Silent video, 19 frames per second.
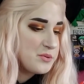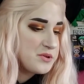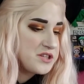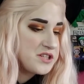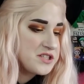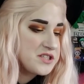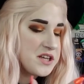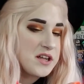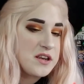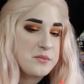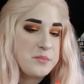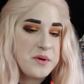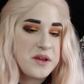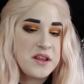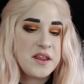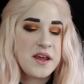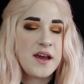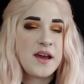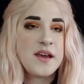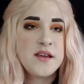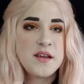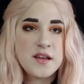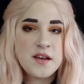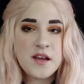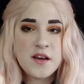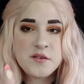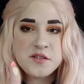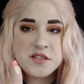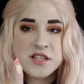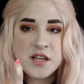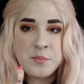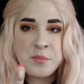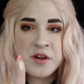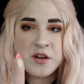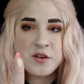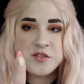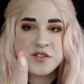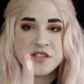which is gonna be that, you know,
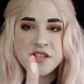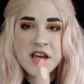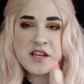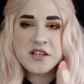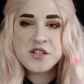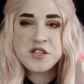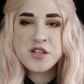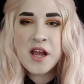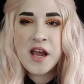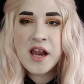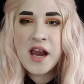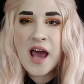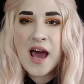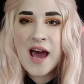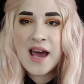typical satin shade.